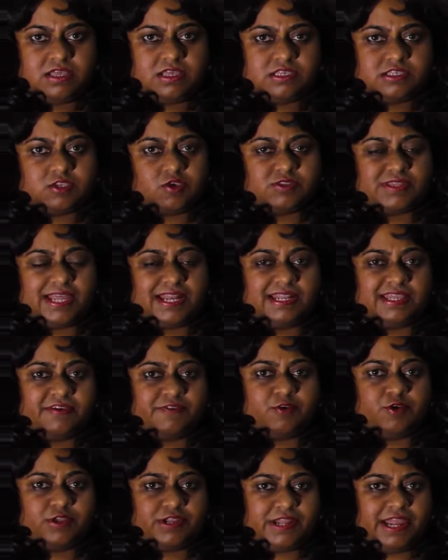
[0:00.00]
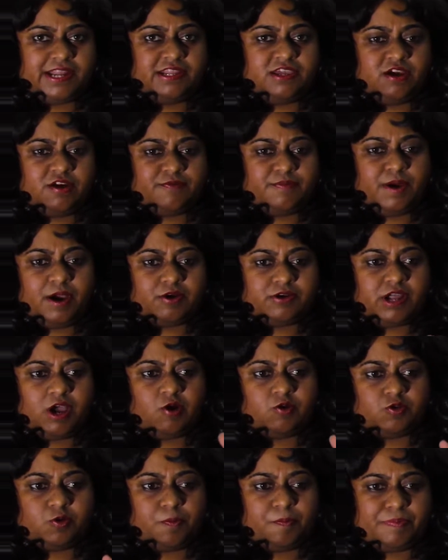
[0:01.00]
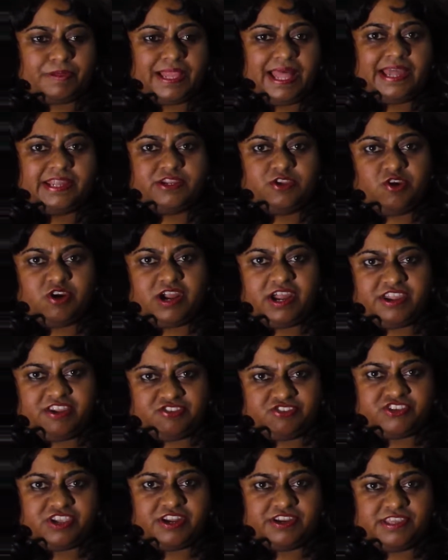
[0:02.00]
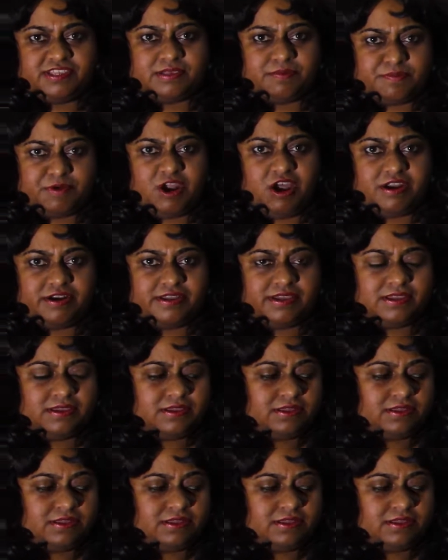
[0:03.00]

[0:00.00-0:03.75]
So that will give you an idea about how to plan your higher studies abroad.